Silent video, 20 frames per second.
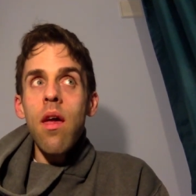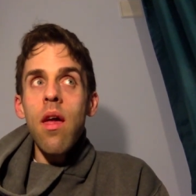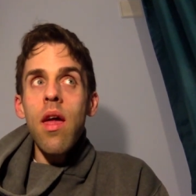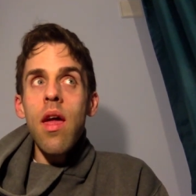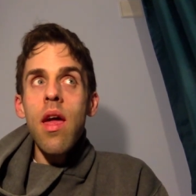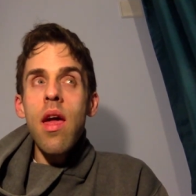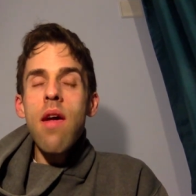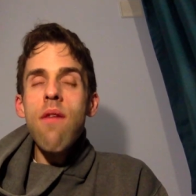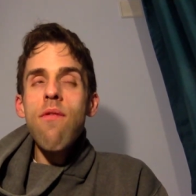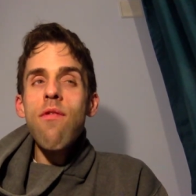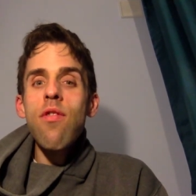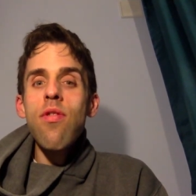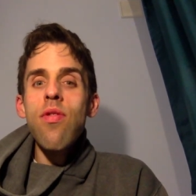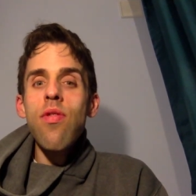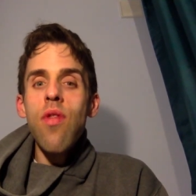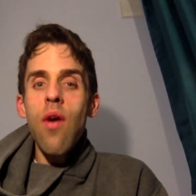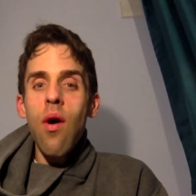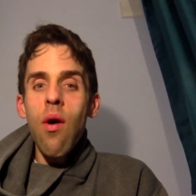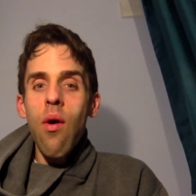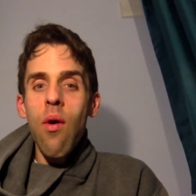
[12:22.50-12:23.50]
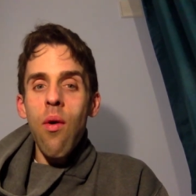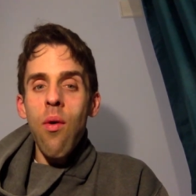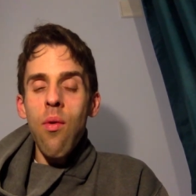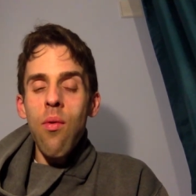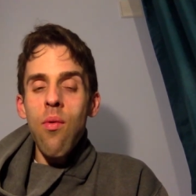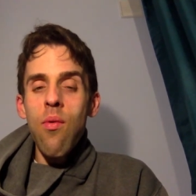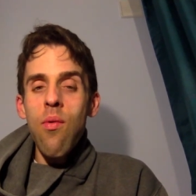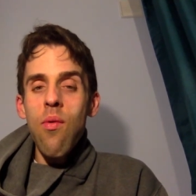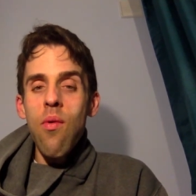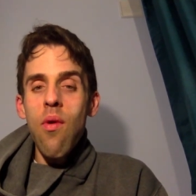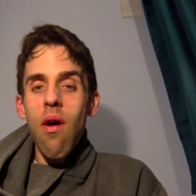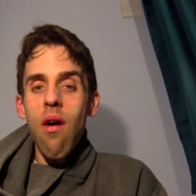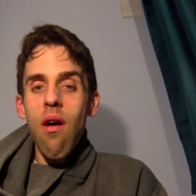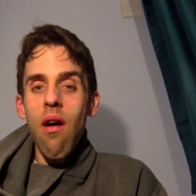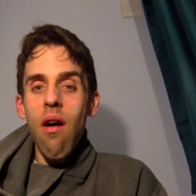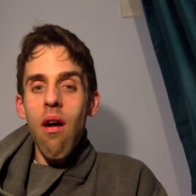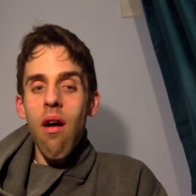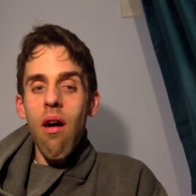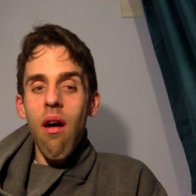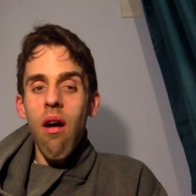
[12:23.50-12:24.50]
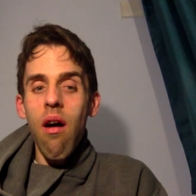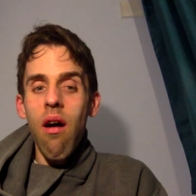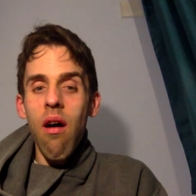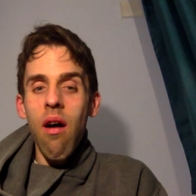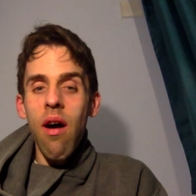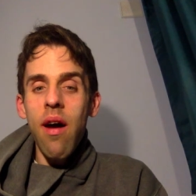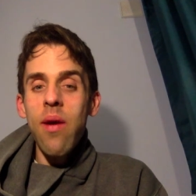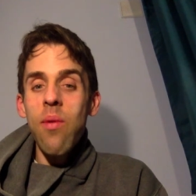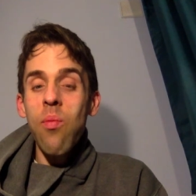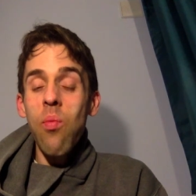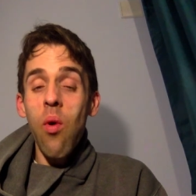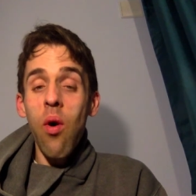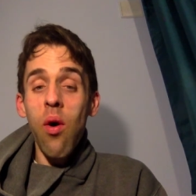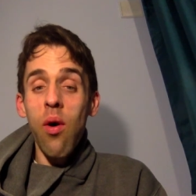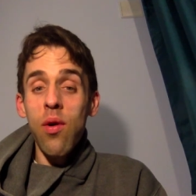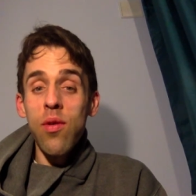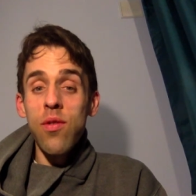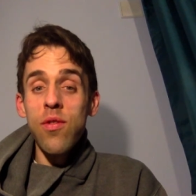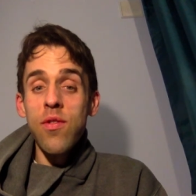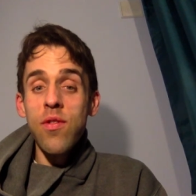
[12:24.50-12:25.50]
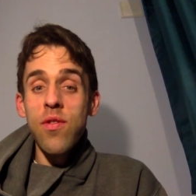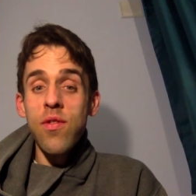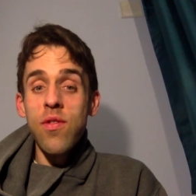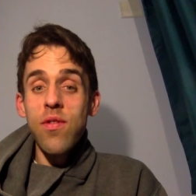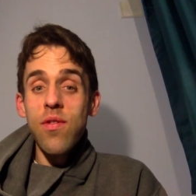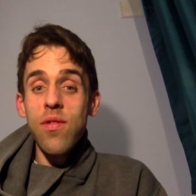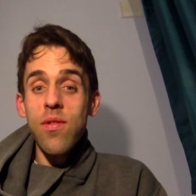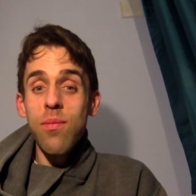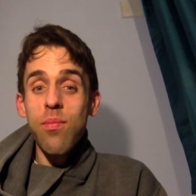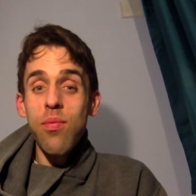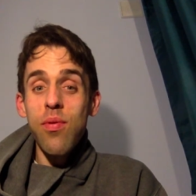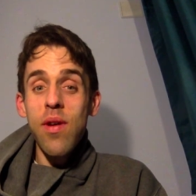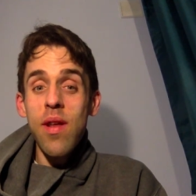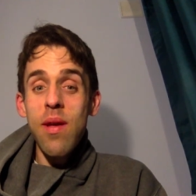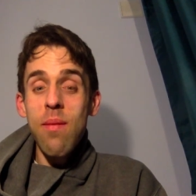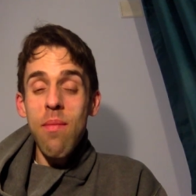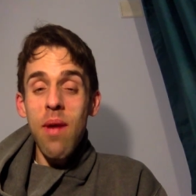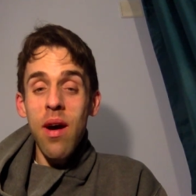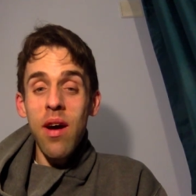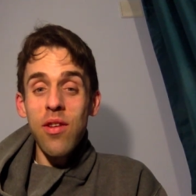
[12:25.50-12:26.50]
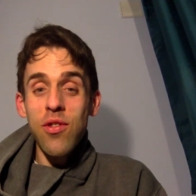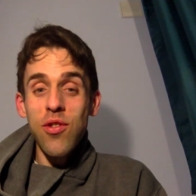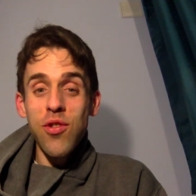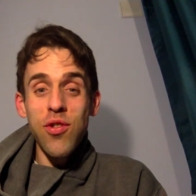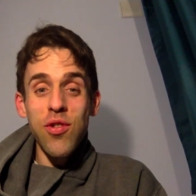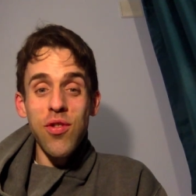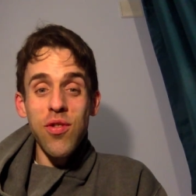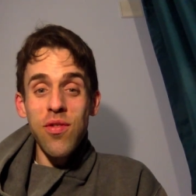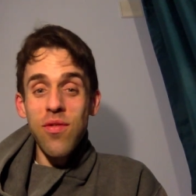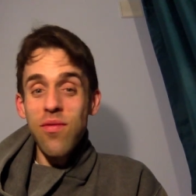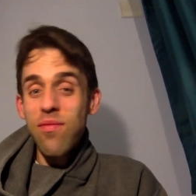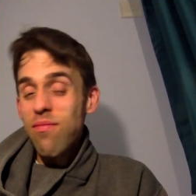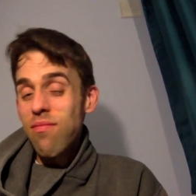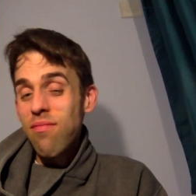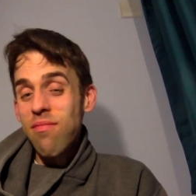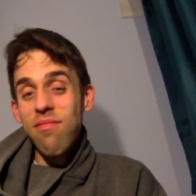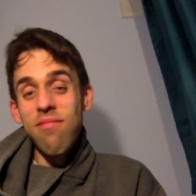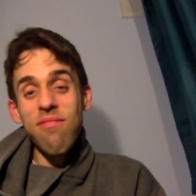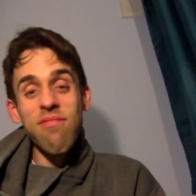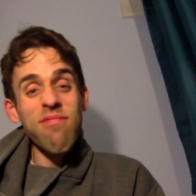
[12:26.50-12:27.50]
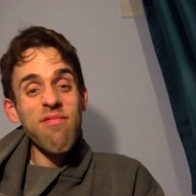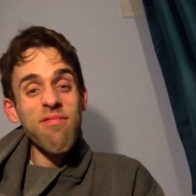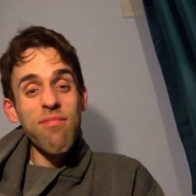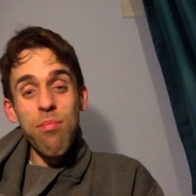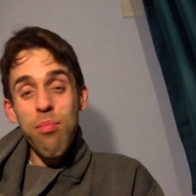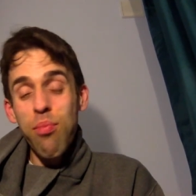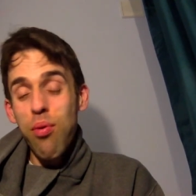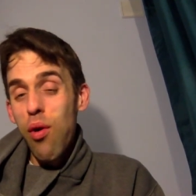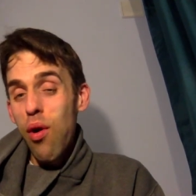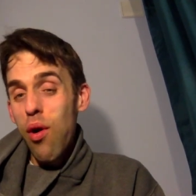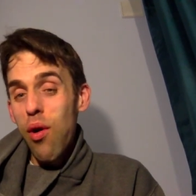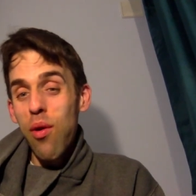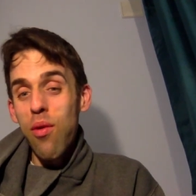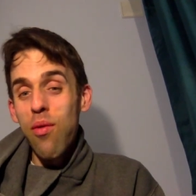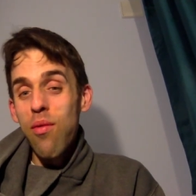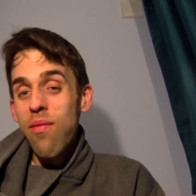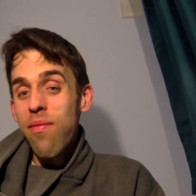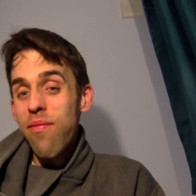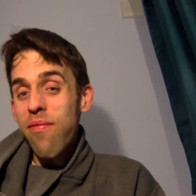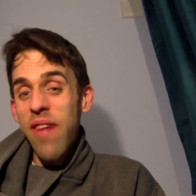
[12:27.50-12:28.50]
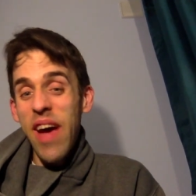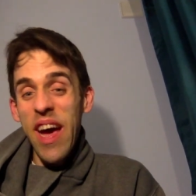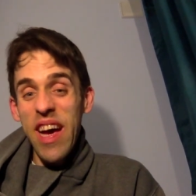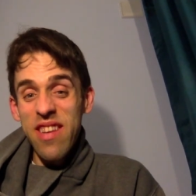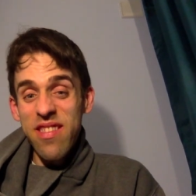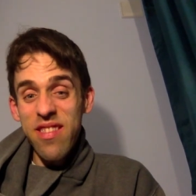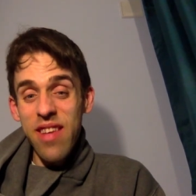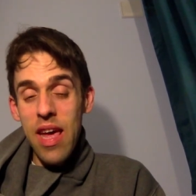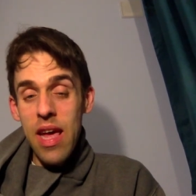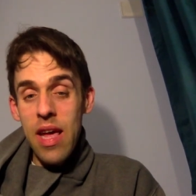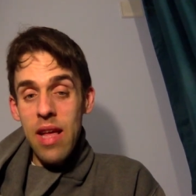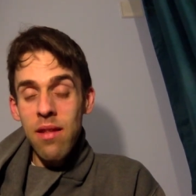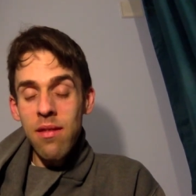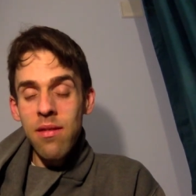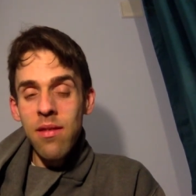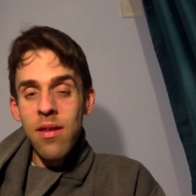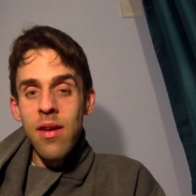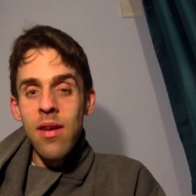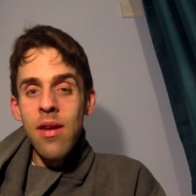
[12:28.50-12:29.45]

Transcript: even though I was pretty much pro vaccine,